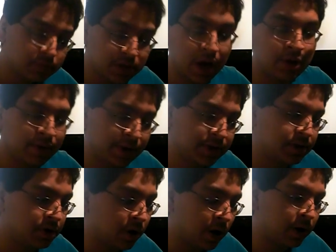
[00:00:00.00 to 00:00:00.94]
a red
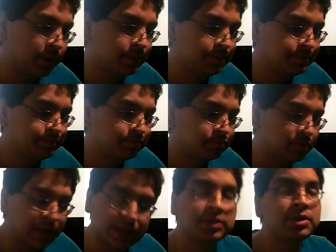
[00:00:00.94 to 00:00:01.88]
star.
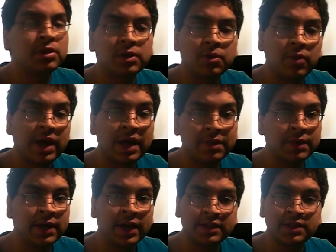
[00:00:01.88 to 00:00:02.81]
That's the only way I
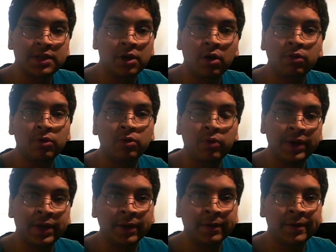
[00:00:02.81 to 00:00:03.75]
think I see Goku
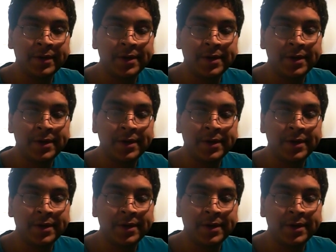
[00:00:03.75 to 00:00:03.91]
winning.